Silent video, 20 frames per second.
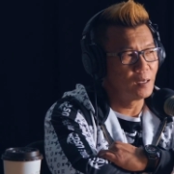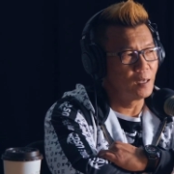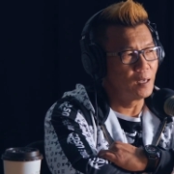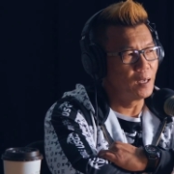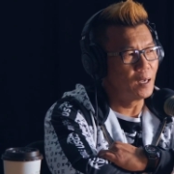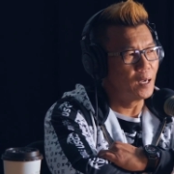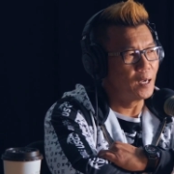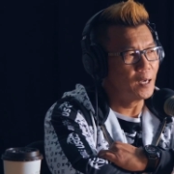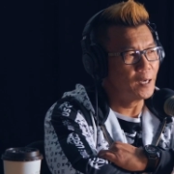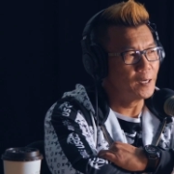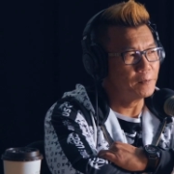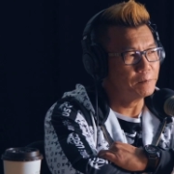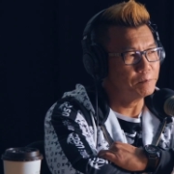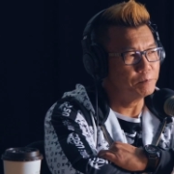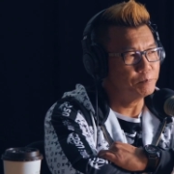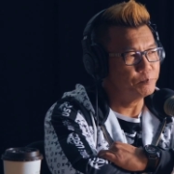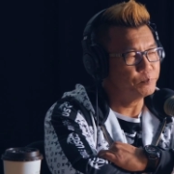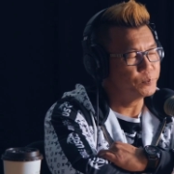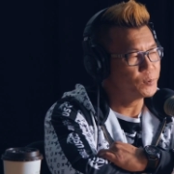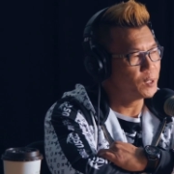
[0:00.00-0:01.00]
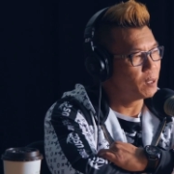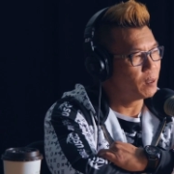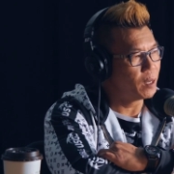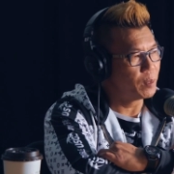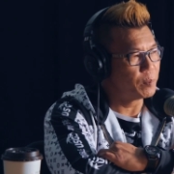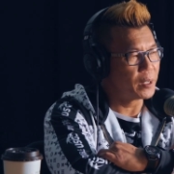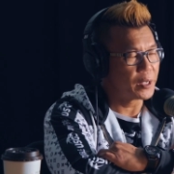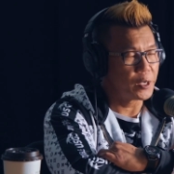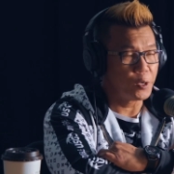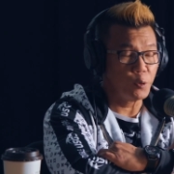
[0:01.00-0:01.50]

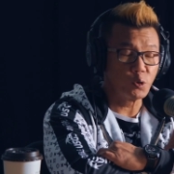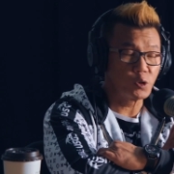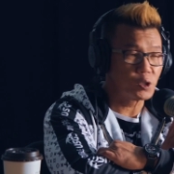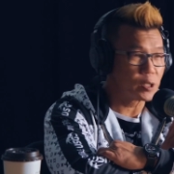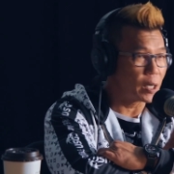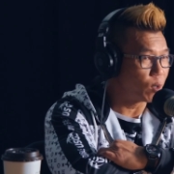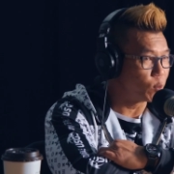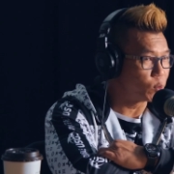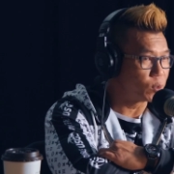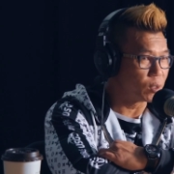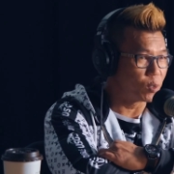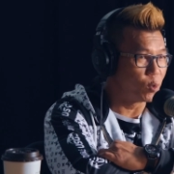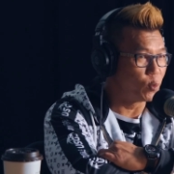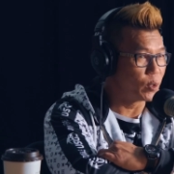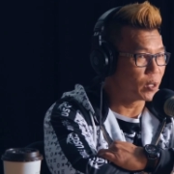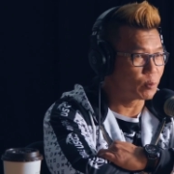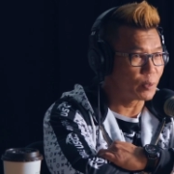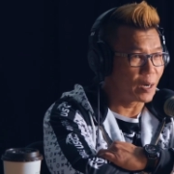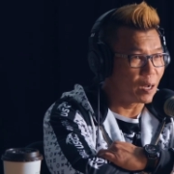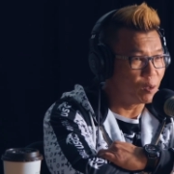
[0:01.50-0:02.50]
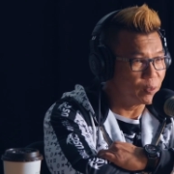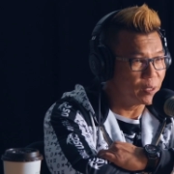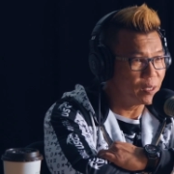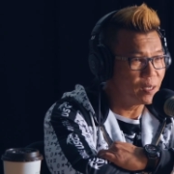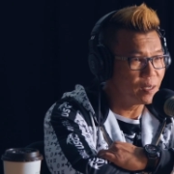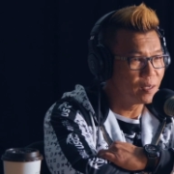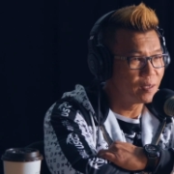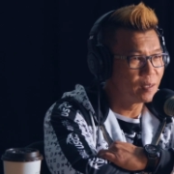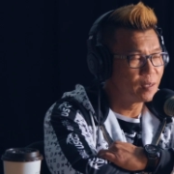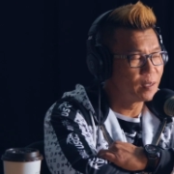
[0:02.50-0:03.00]
A huge shout out to Cody
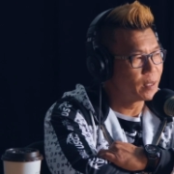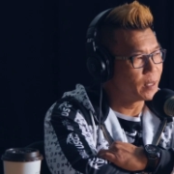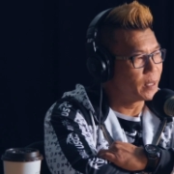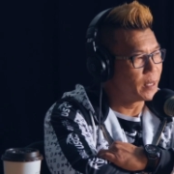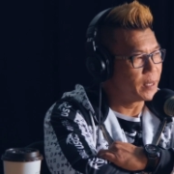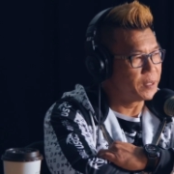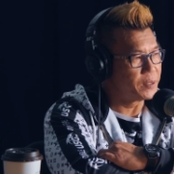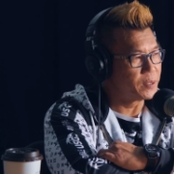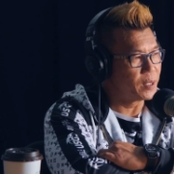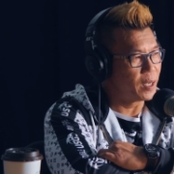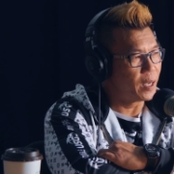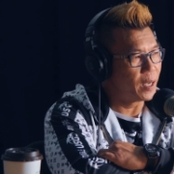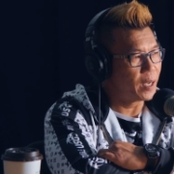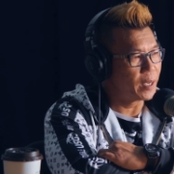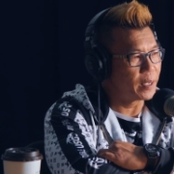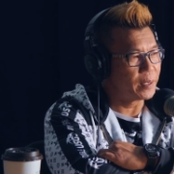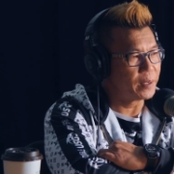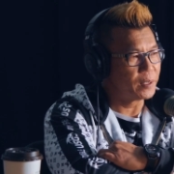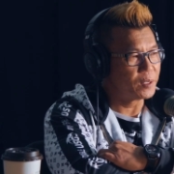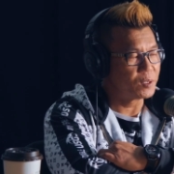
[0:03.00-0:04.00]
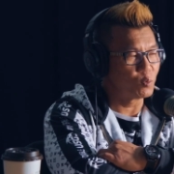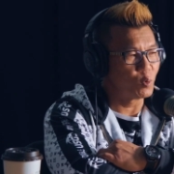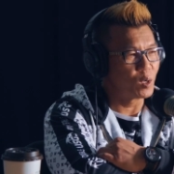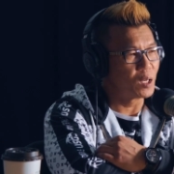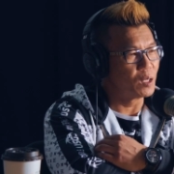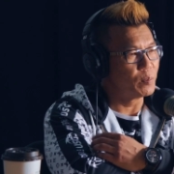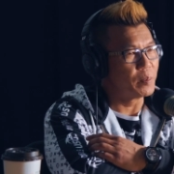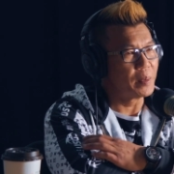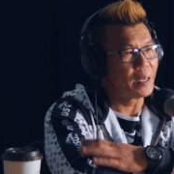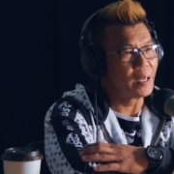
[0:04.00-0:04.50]
Crowley. He's one
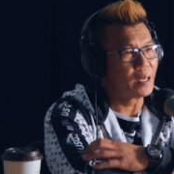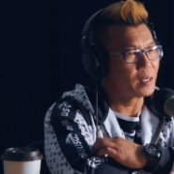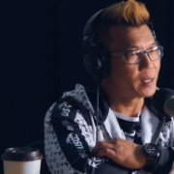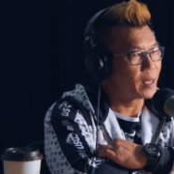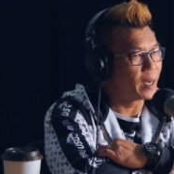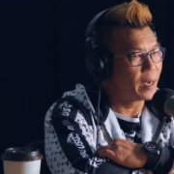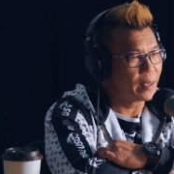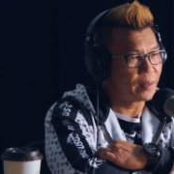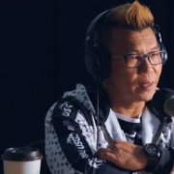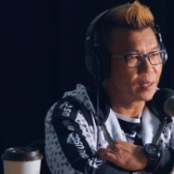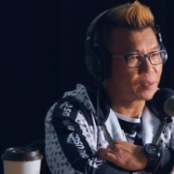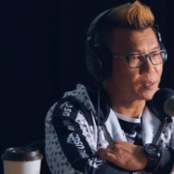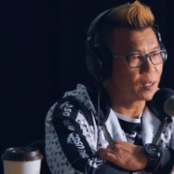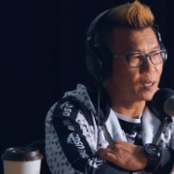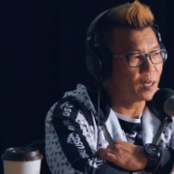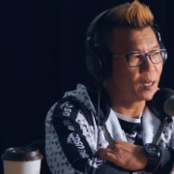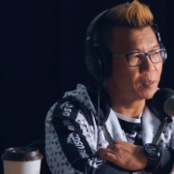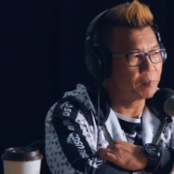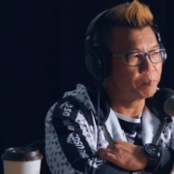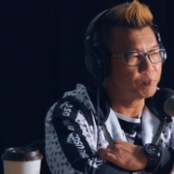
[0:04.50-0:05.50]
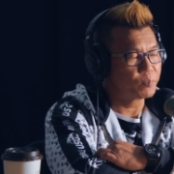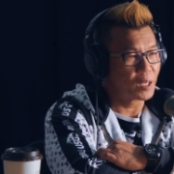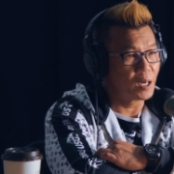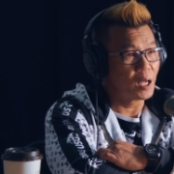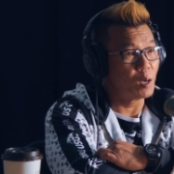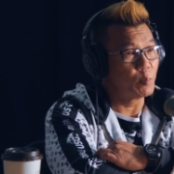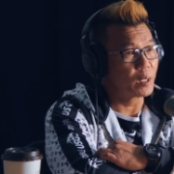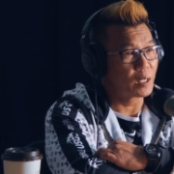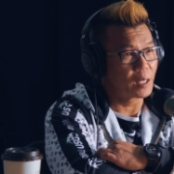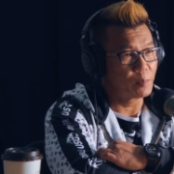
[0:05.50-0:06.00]
of the main guy that
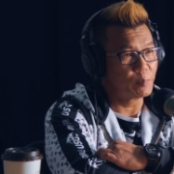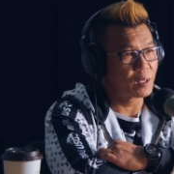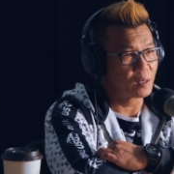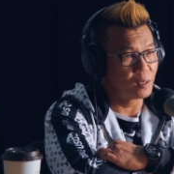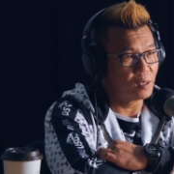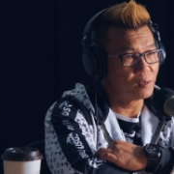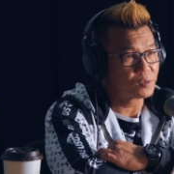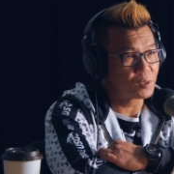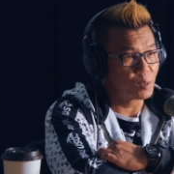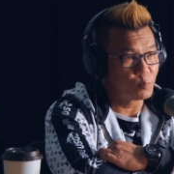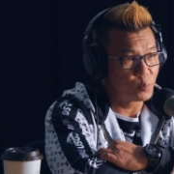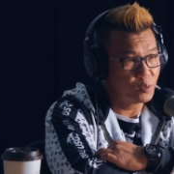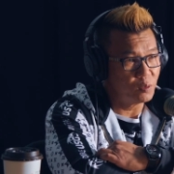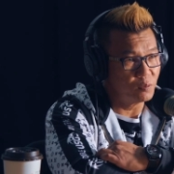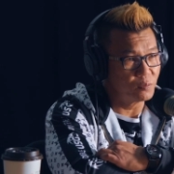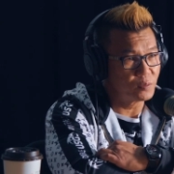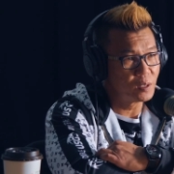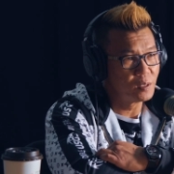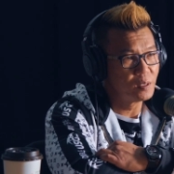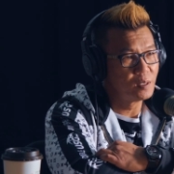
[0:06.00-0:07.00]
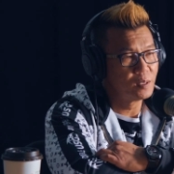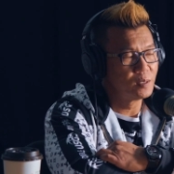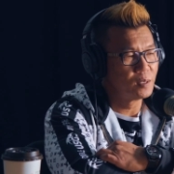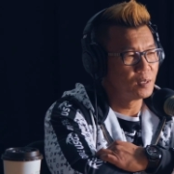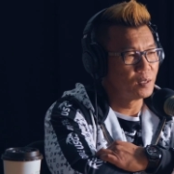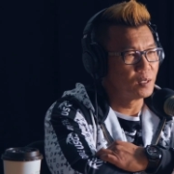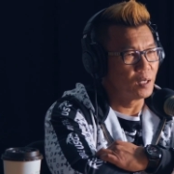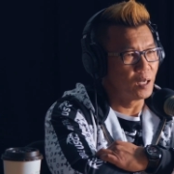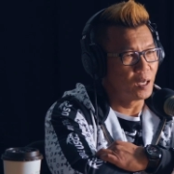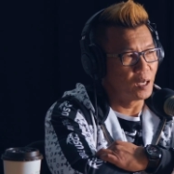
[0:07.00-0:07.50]
helped me get my gloves approved,
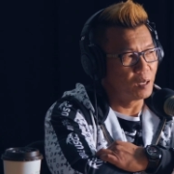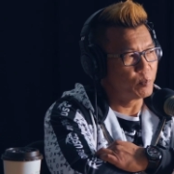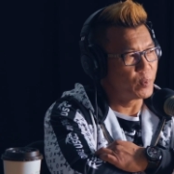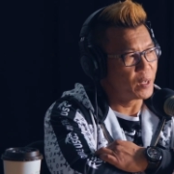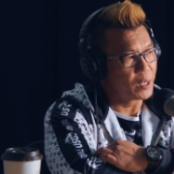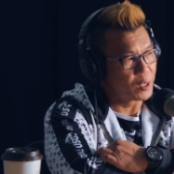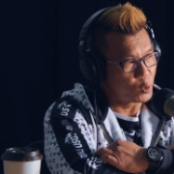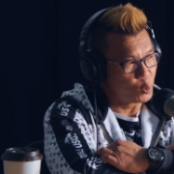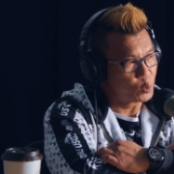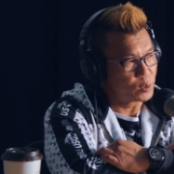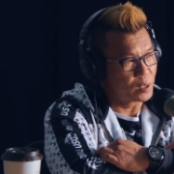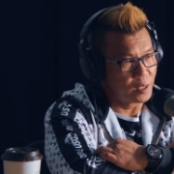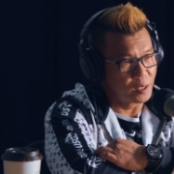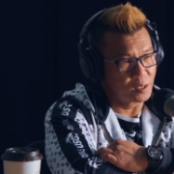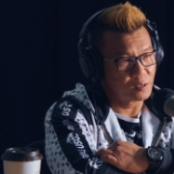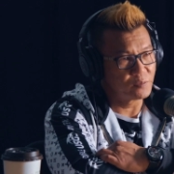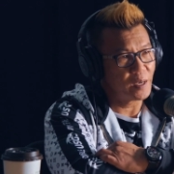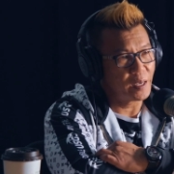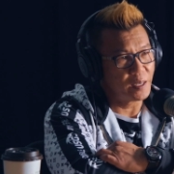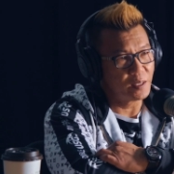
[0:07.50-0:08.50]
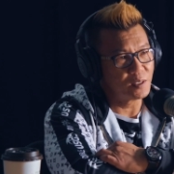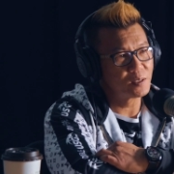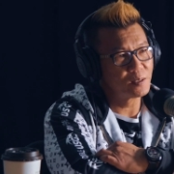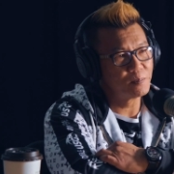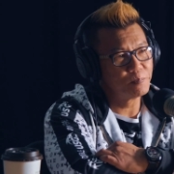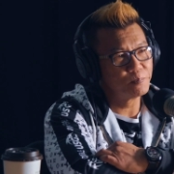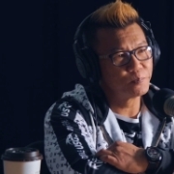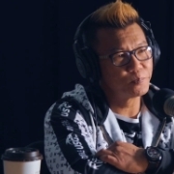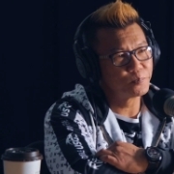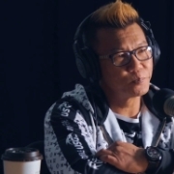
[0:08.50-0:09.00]
being used in his fights.
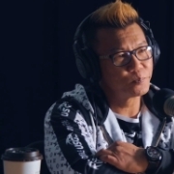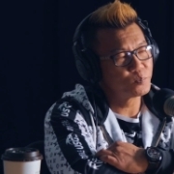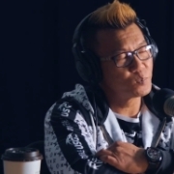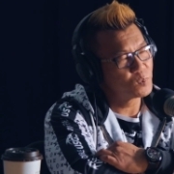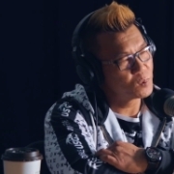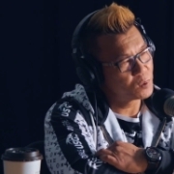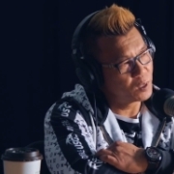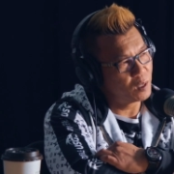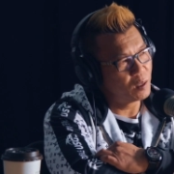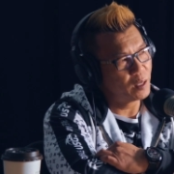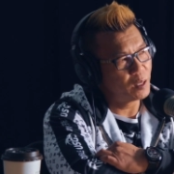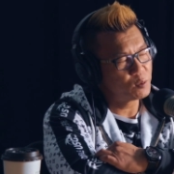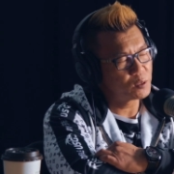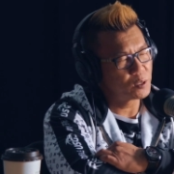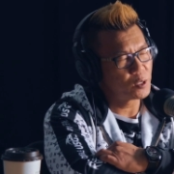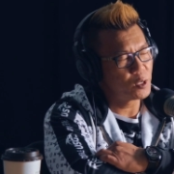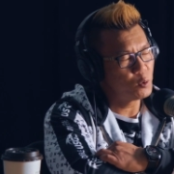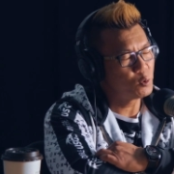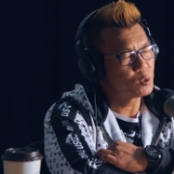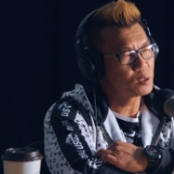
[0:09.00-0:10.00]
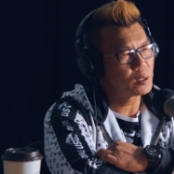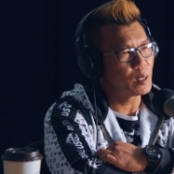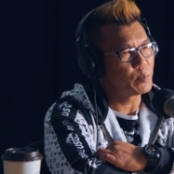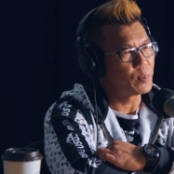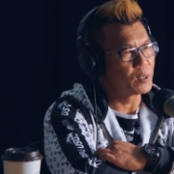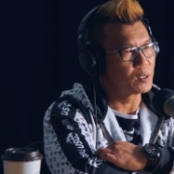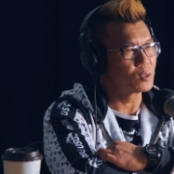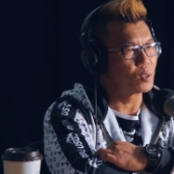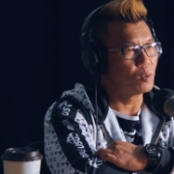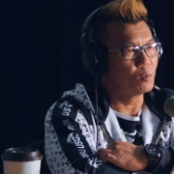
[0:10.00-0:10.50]
So that was a huge
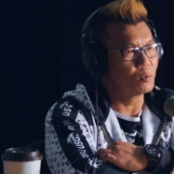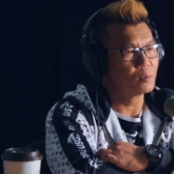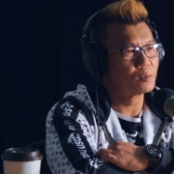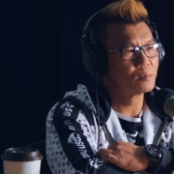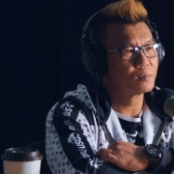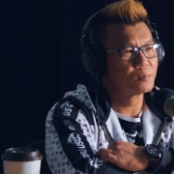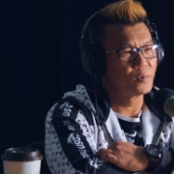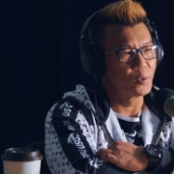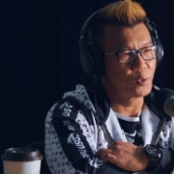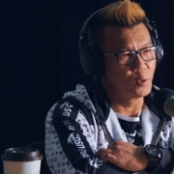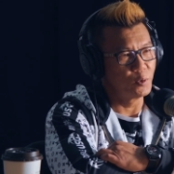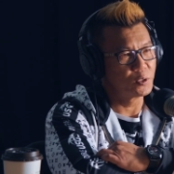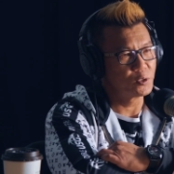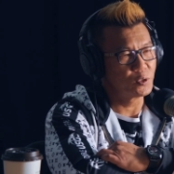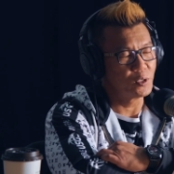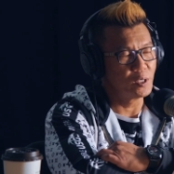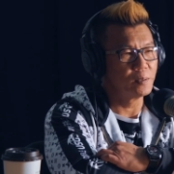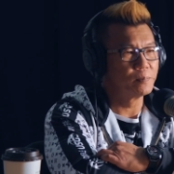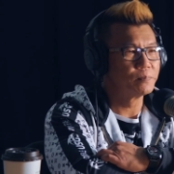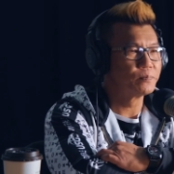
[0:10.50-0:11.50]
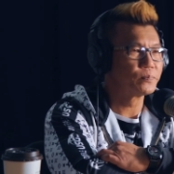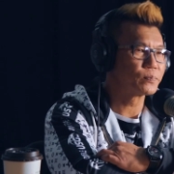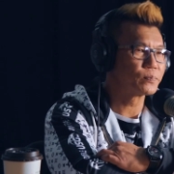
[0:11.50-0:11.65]
stepping stone for USG.